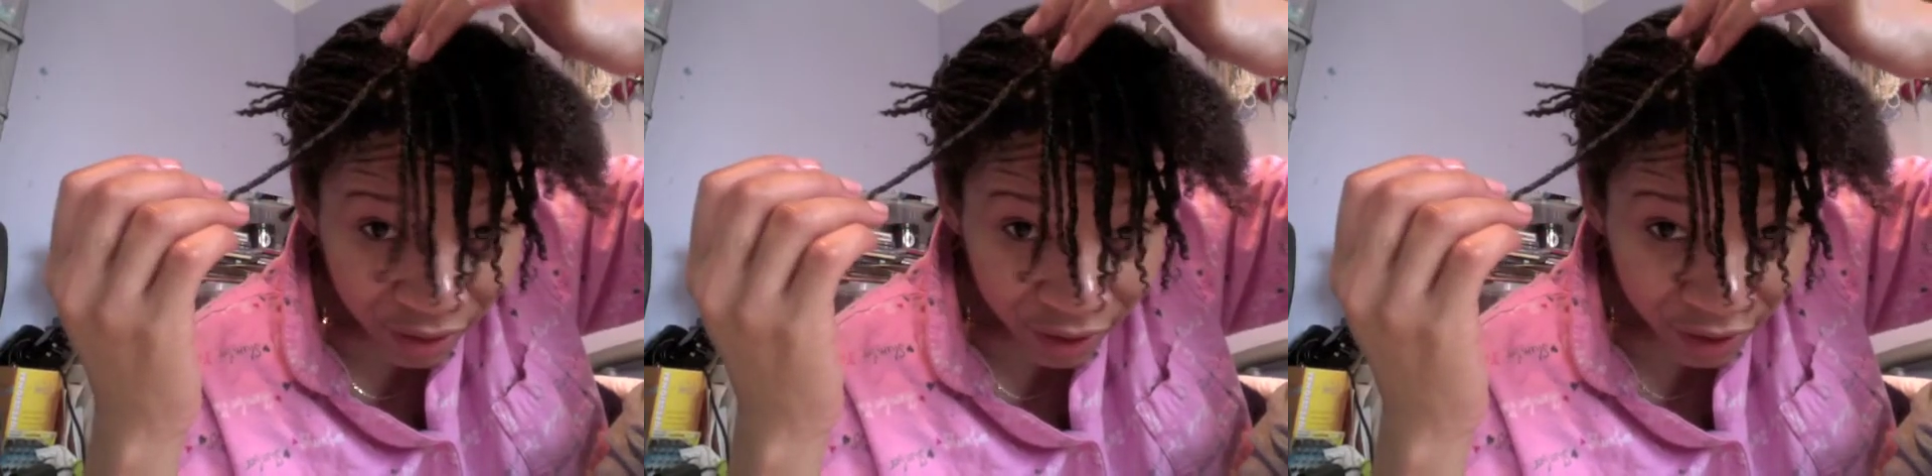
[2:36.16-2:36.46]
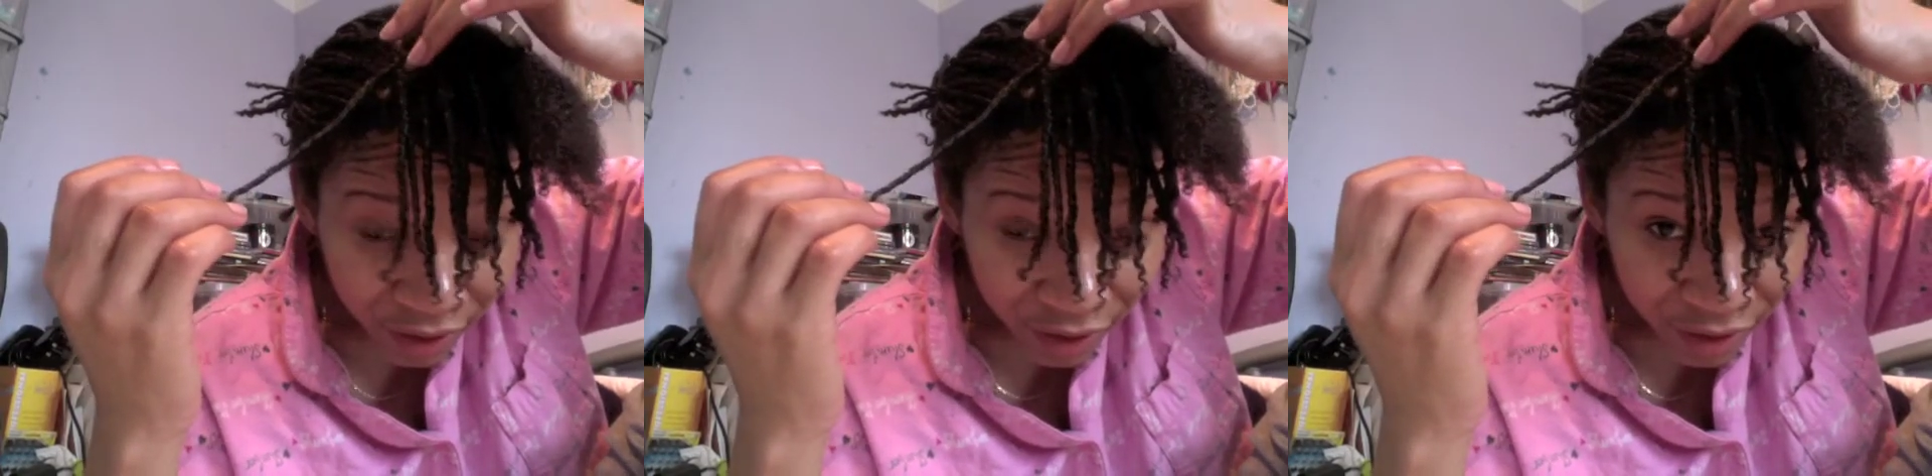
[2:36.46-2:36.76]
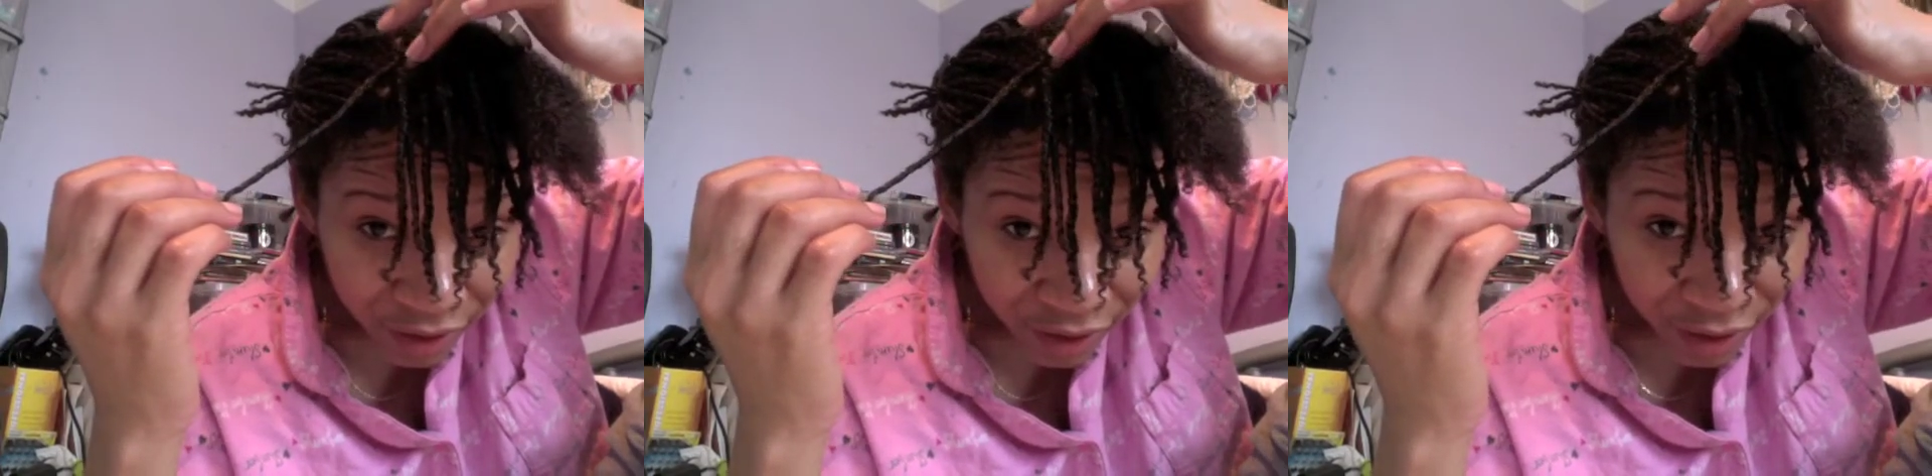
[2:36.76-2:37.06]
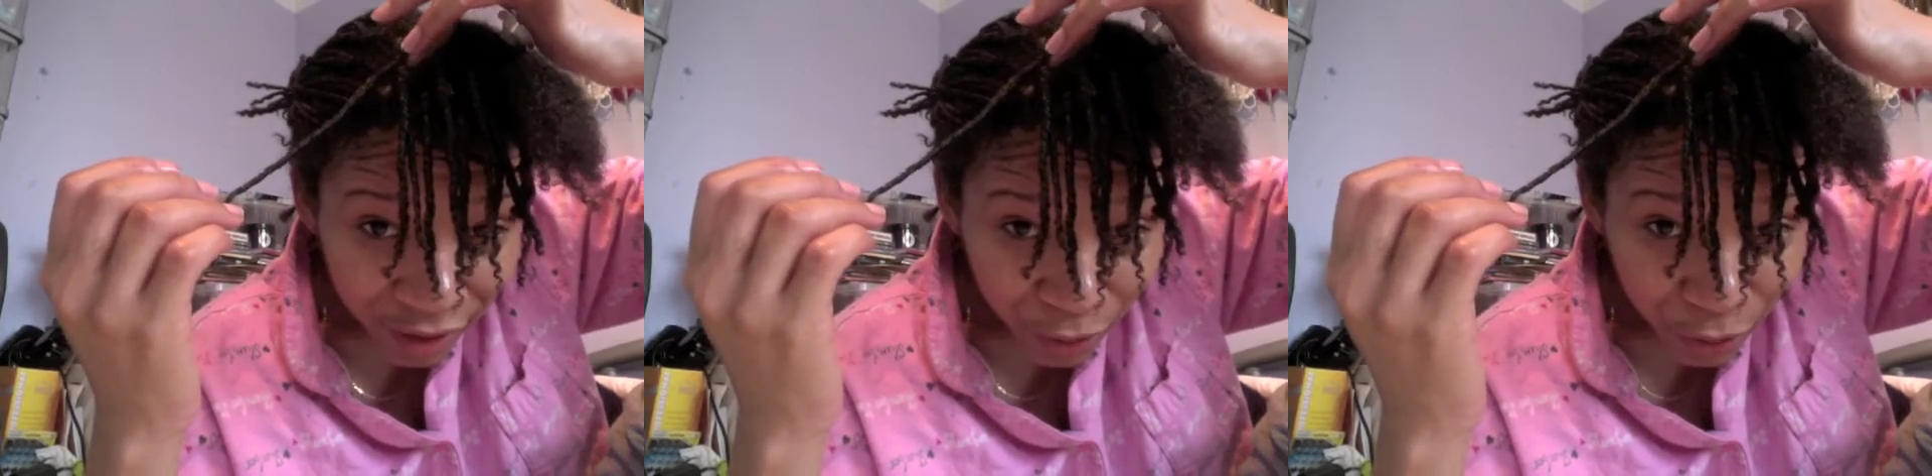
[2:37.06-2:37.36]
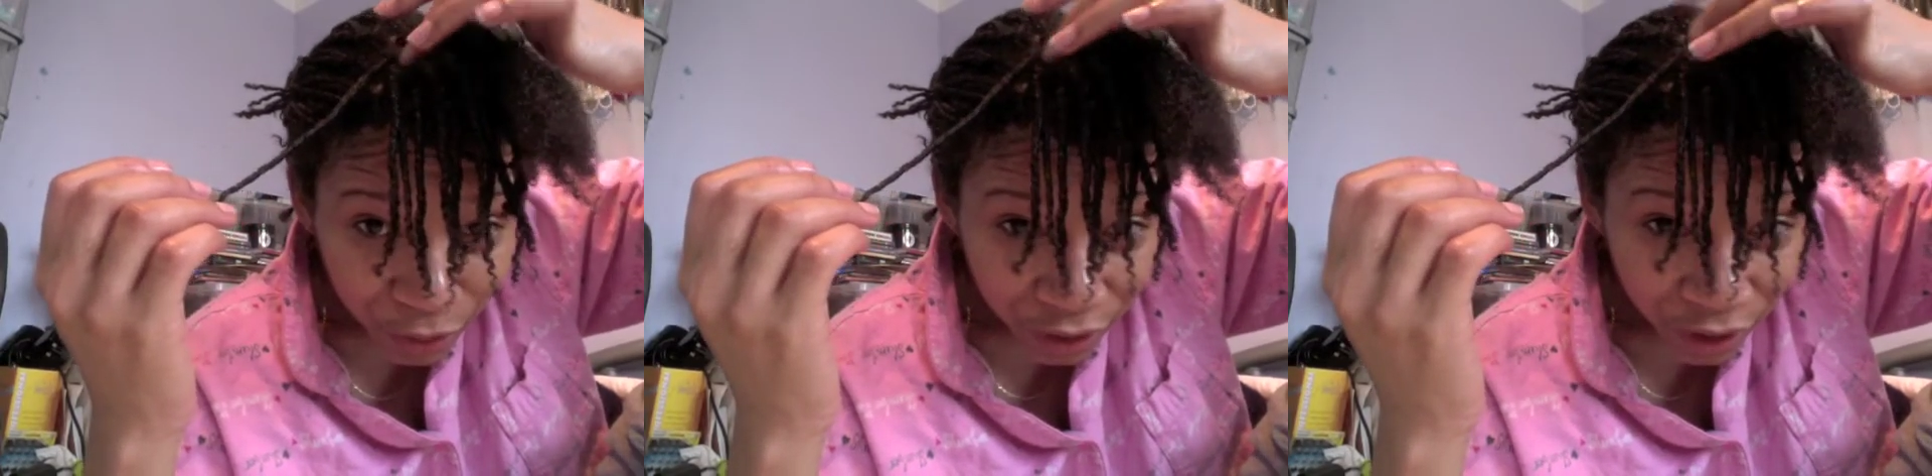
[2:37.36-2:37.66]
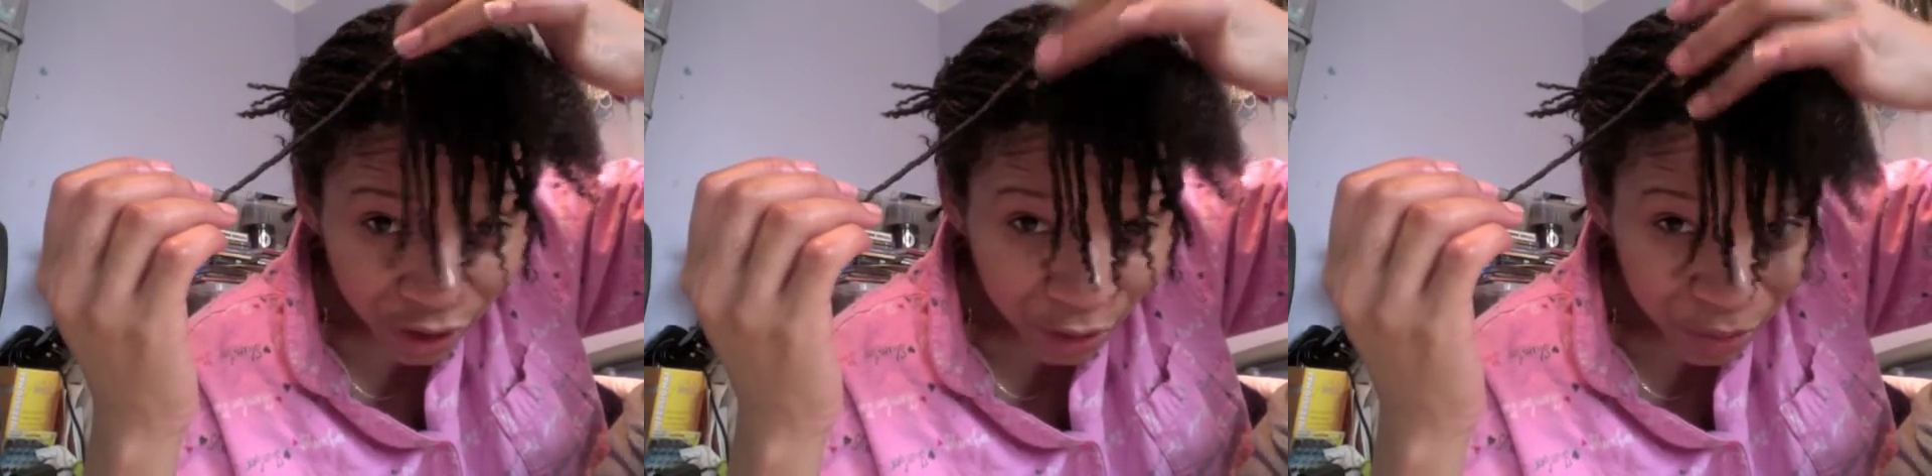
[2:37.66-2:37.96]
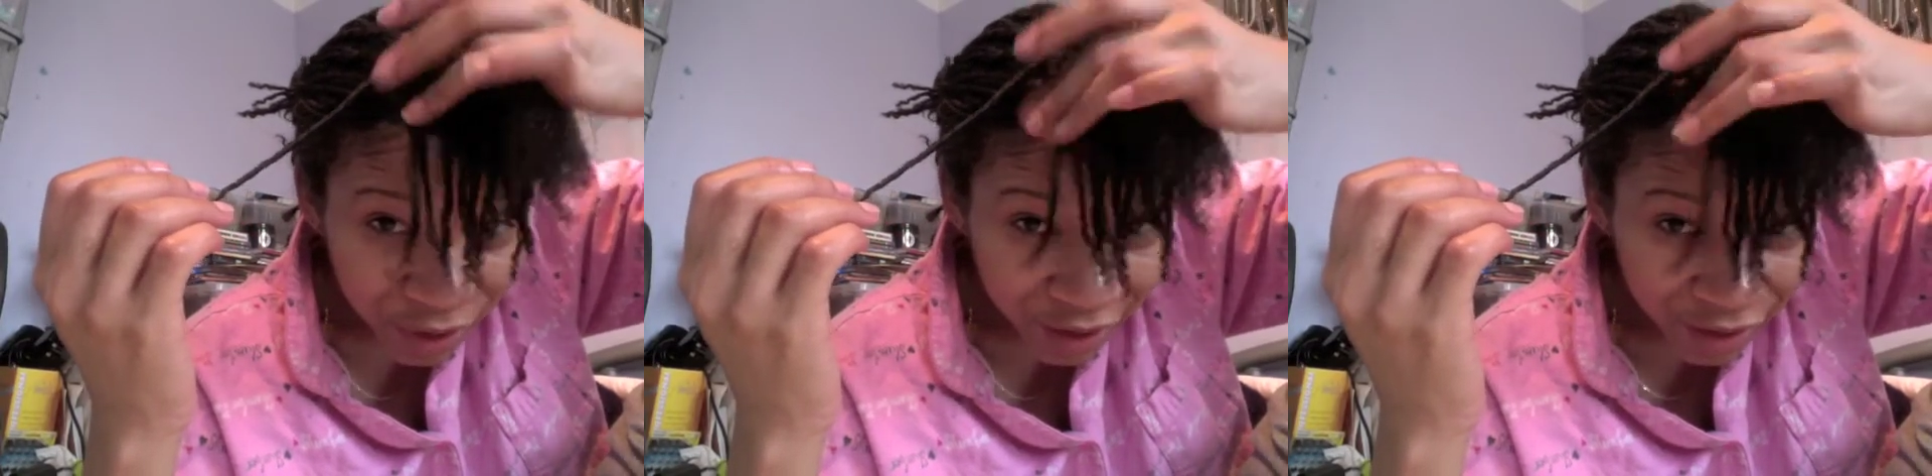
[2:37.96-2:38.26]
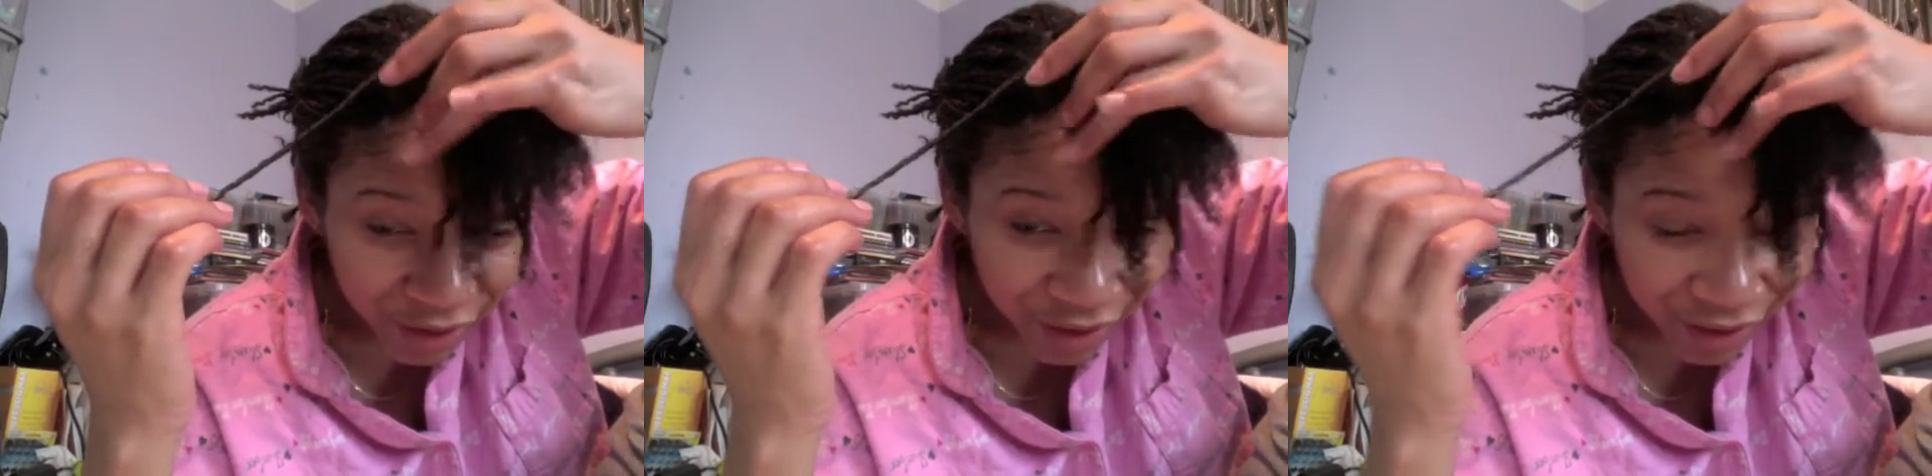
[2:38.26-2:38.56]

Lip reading: like 100%